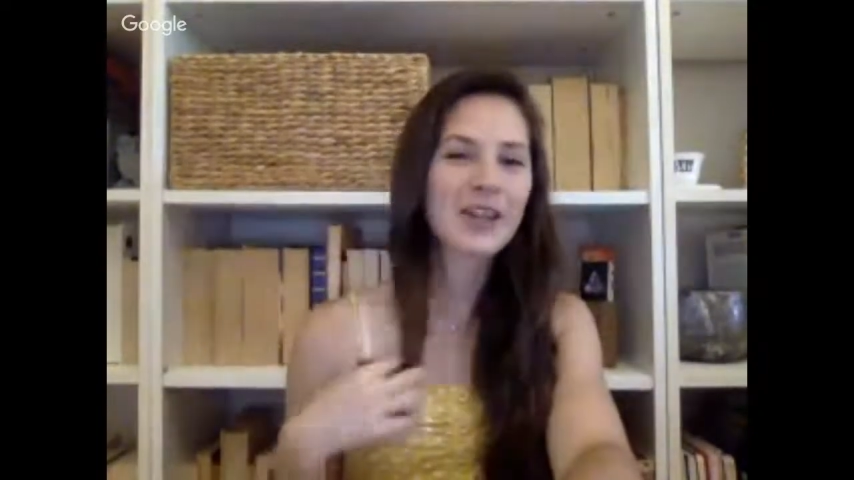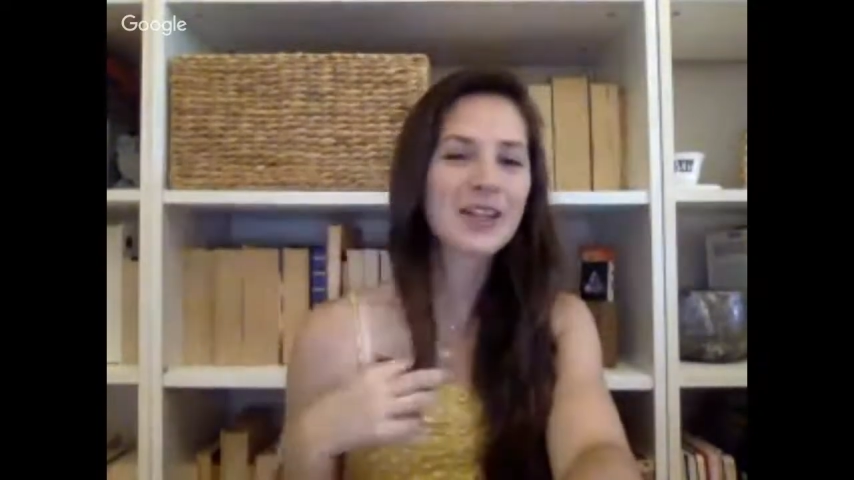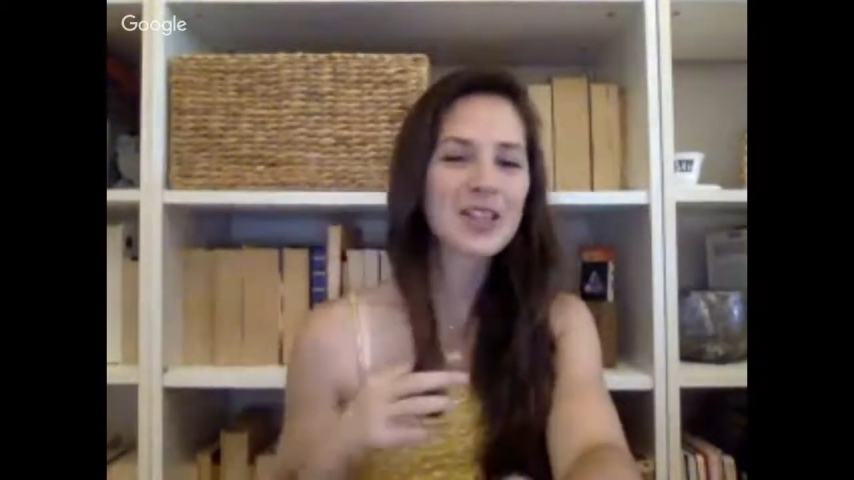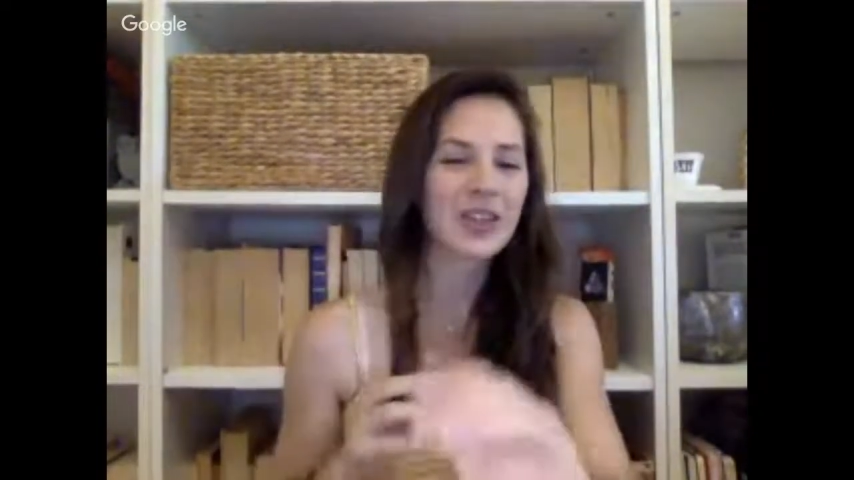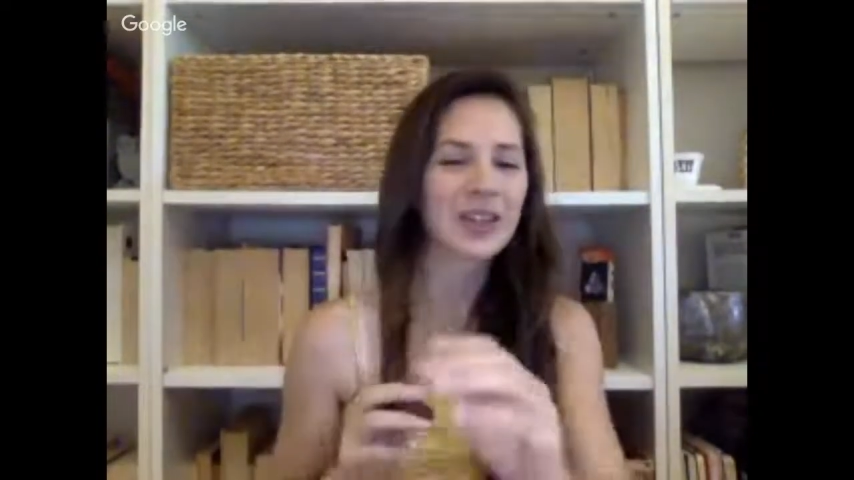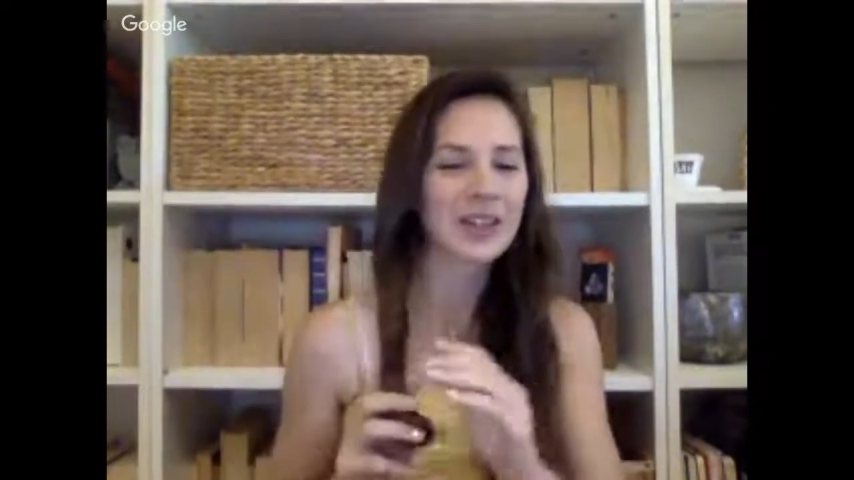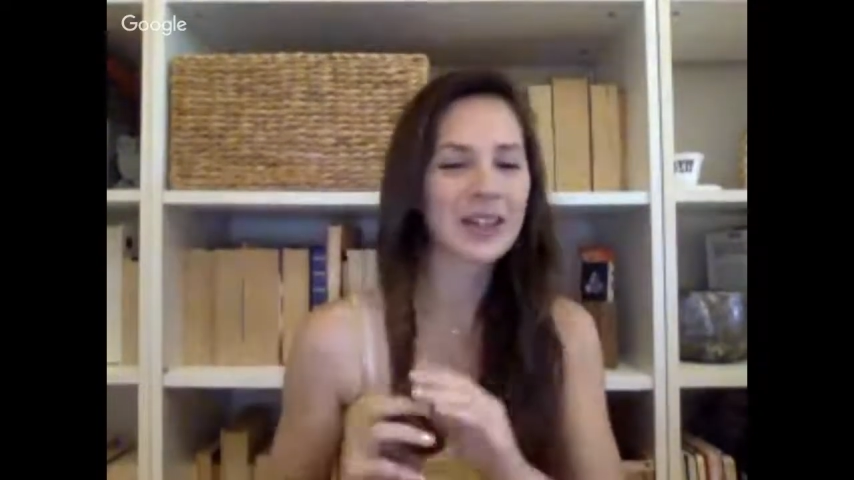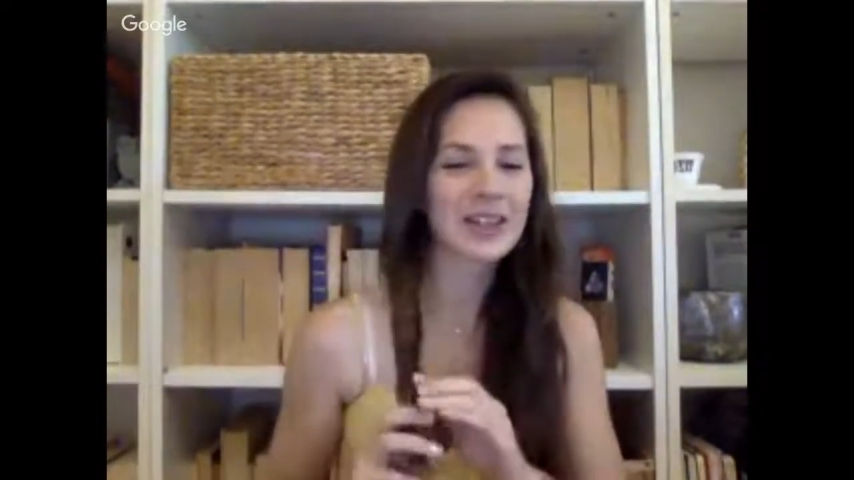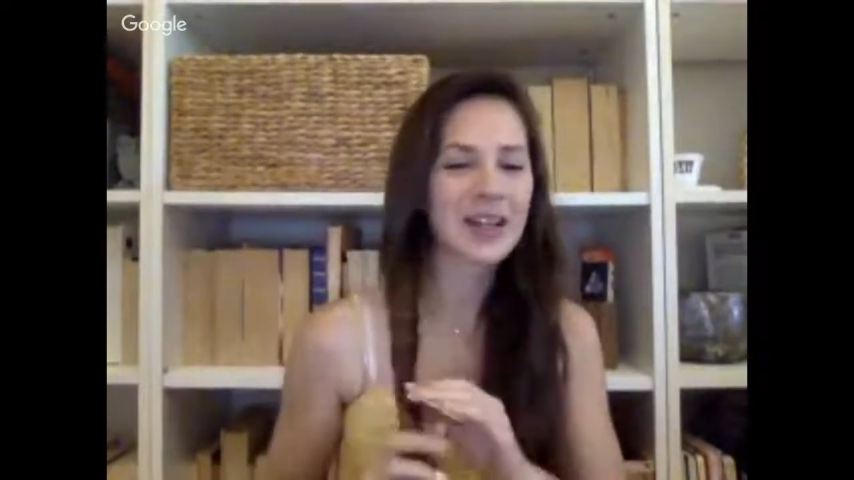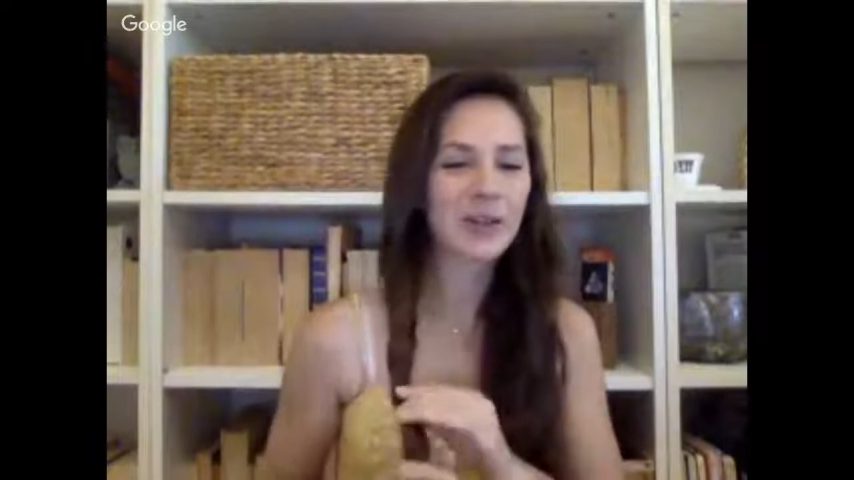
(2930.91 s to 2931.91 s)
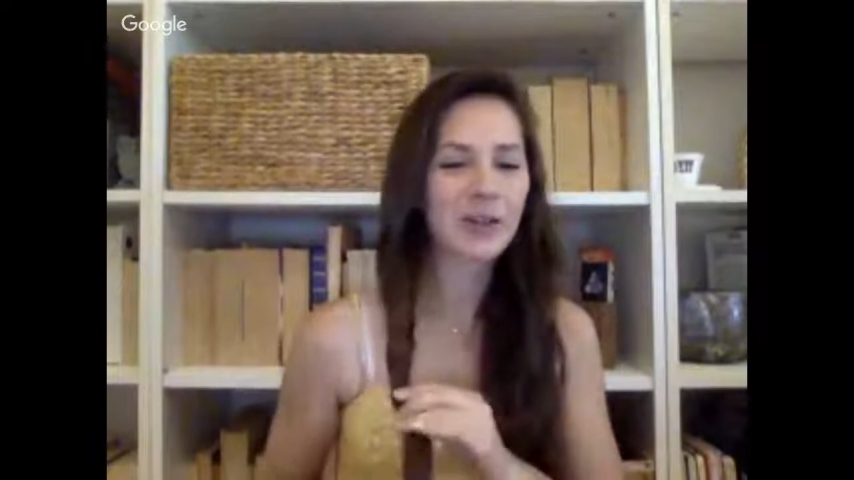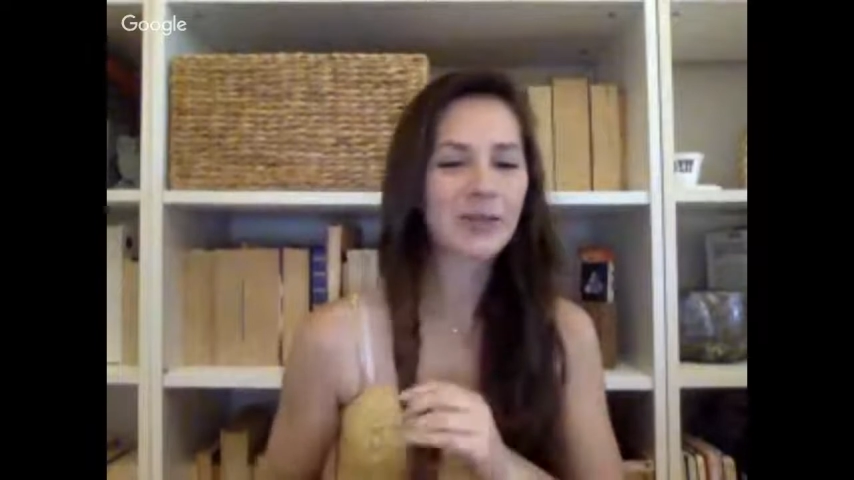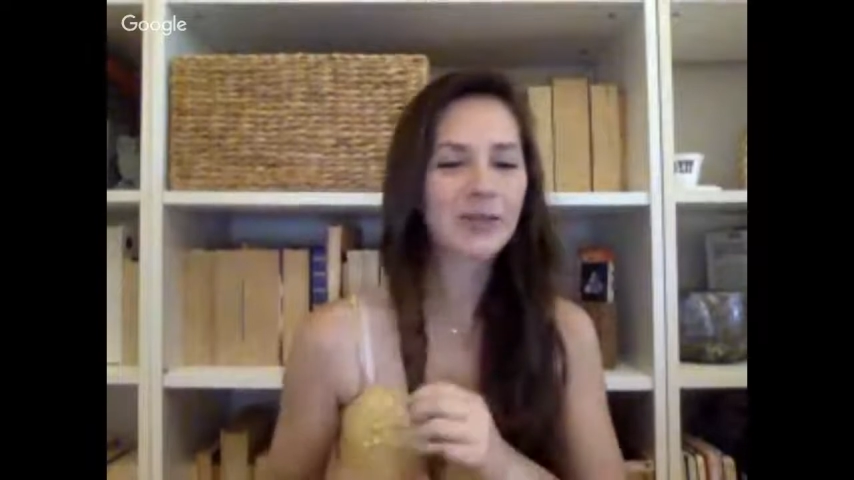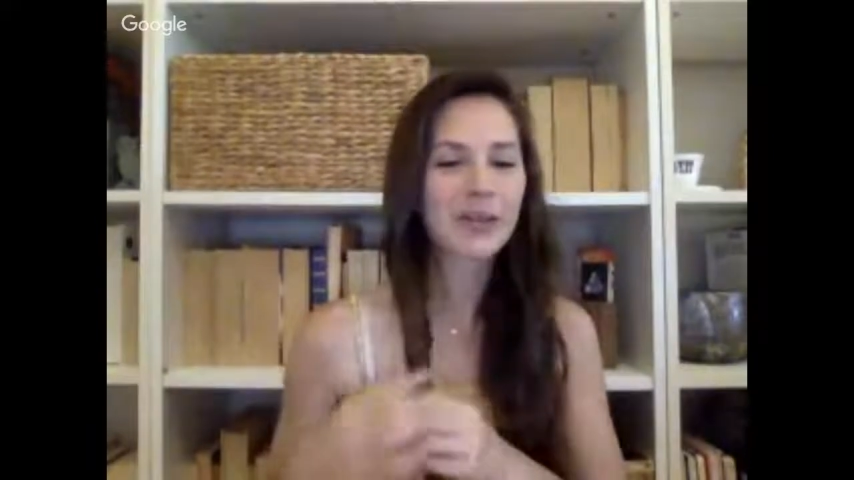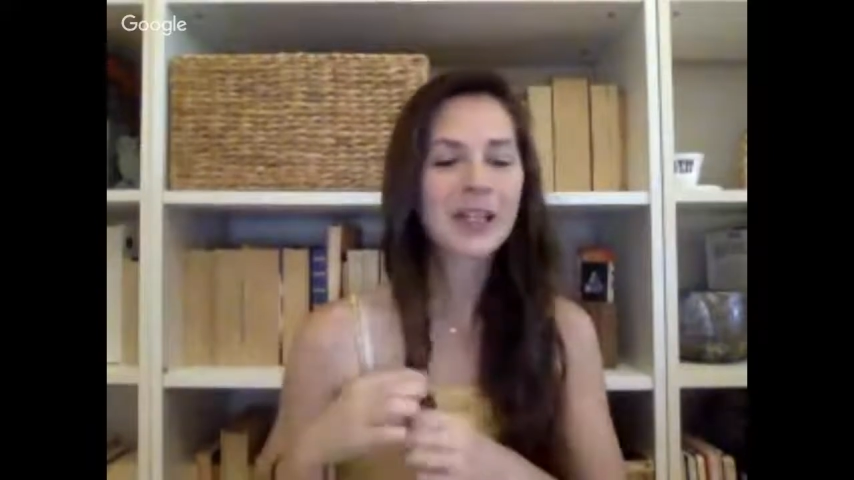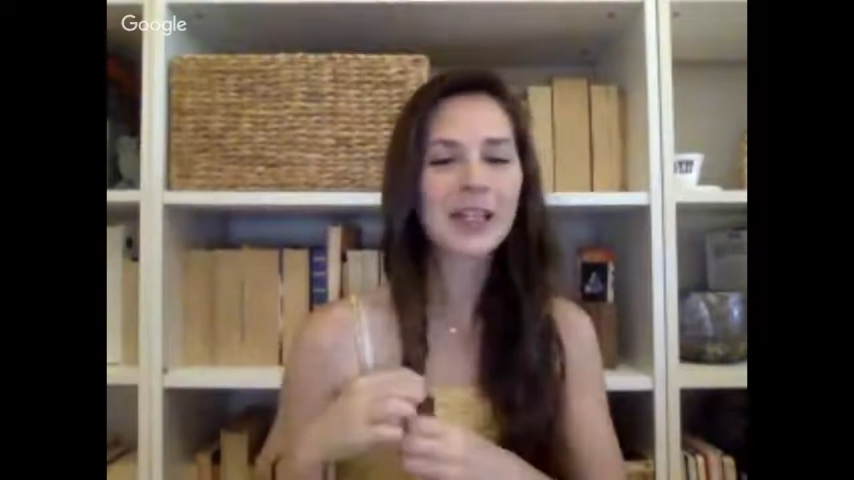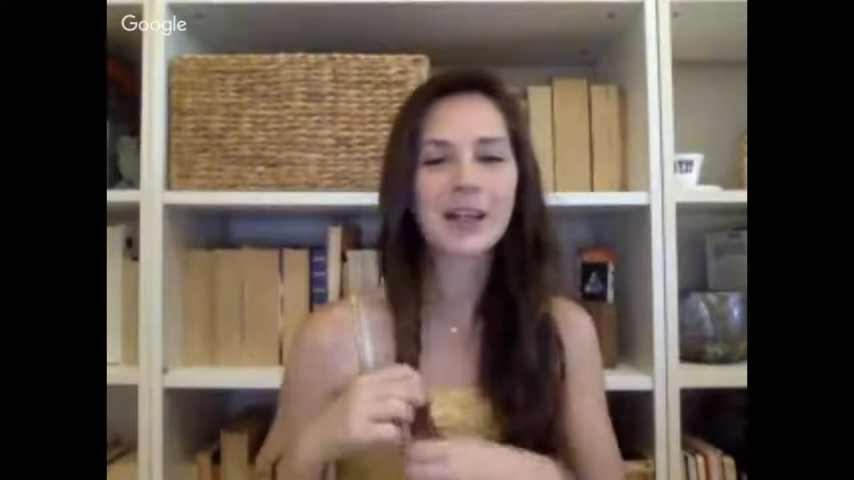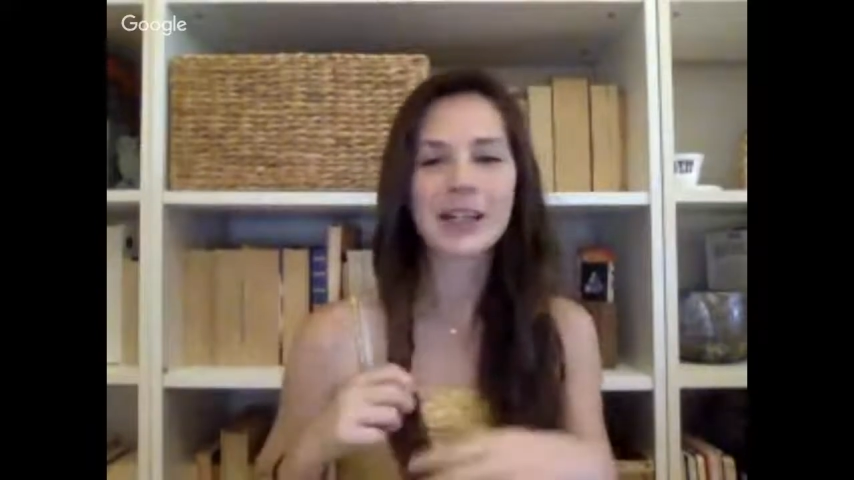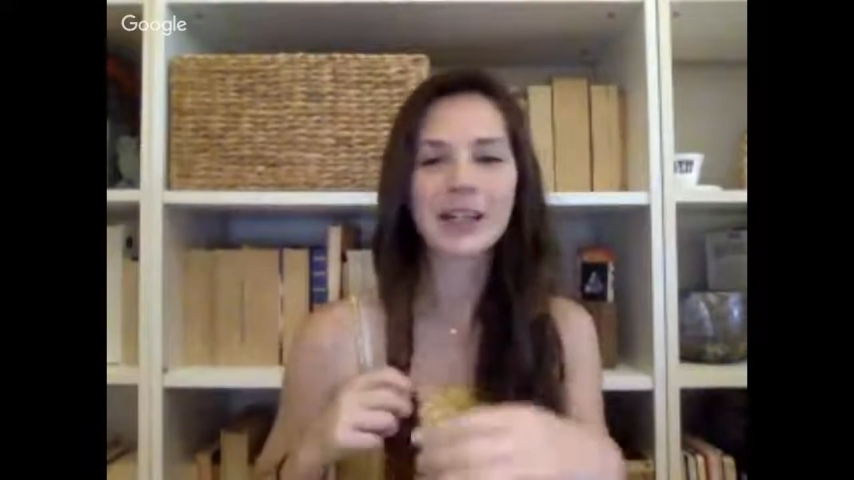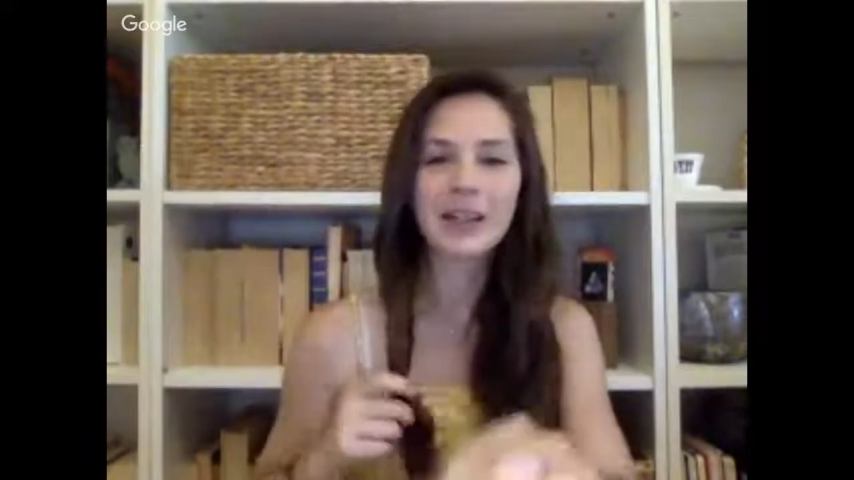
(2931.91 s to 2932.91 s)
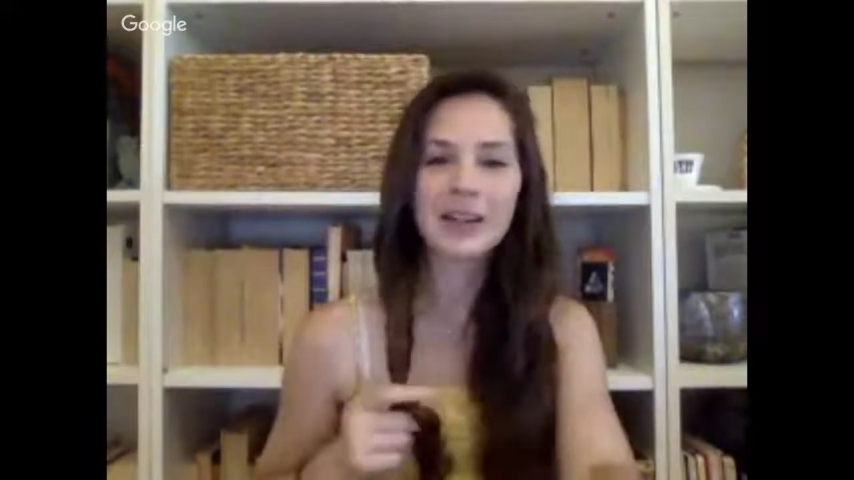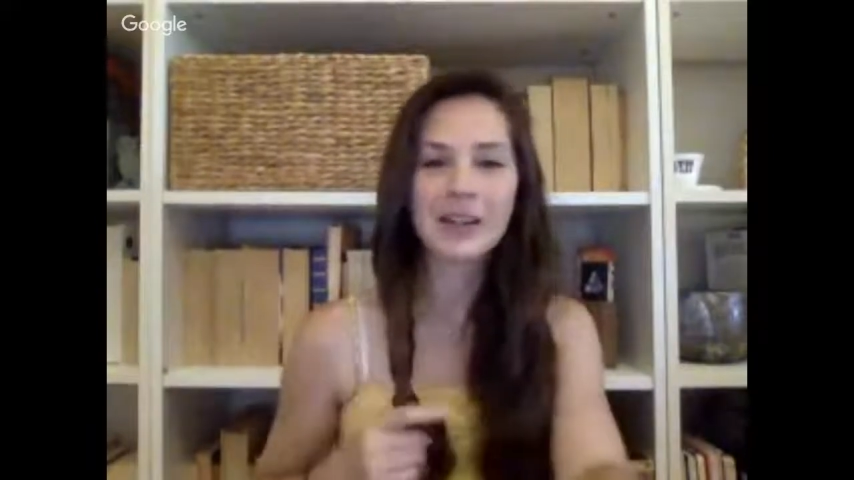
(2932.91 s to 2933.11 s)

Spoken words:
Australians have it really lucky